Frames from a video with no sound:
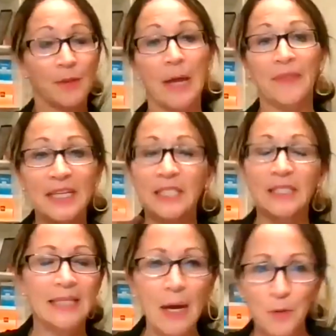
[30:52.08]

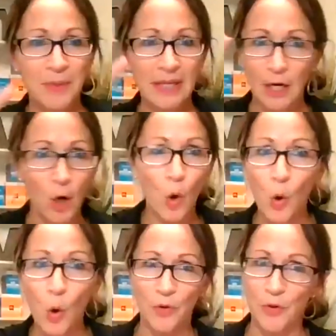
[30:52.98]
that would be like a
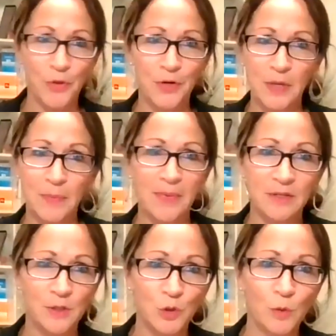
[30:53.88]
whole other 30-minute
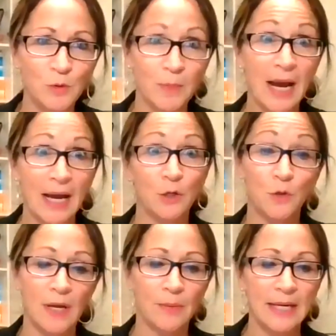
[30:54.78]
Zoom, so I'm not going to do
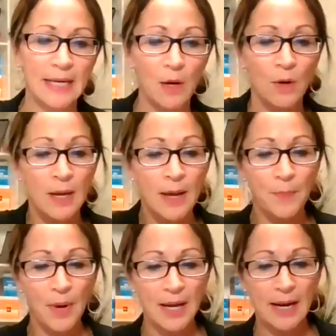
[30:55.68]
that right now.
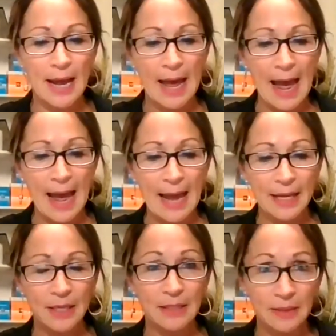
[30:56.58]
But
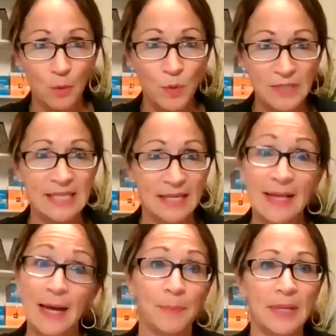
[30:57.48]
I was in
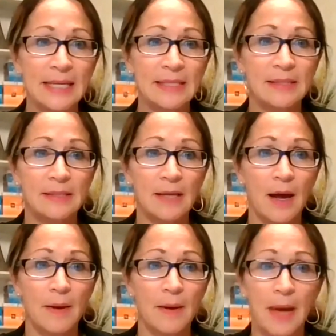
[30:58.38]
that place.
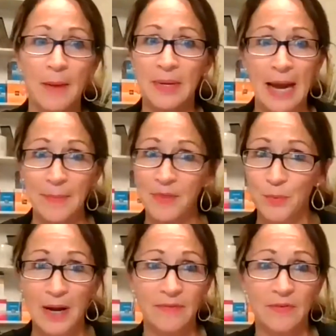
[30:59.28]
I mean, I've been
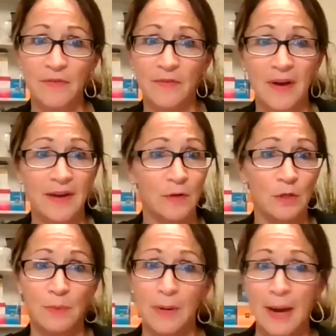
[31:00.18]
thriving for 5
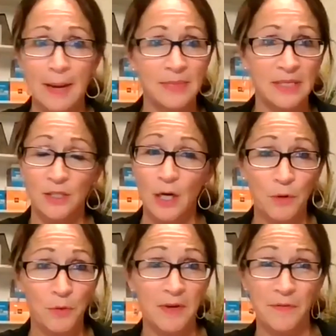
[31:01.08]
years. My mom didn't start
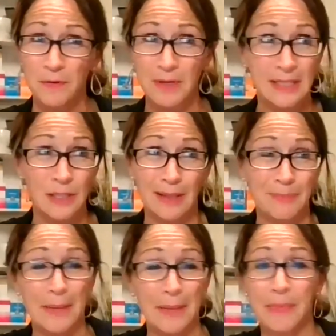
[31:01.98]
with me until like
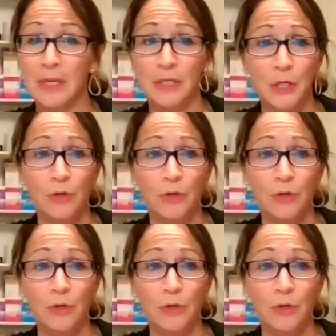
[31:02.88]
maybe a year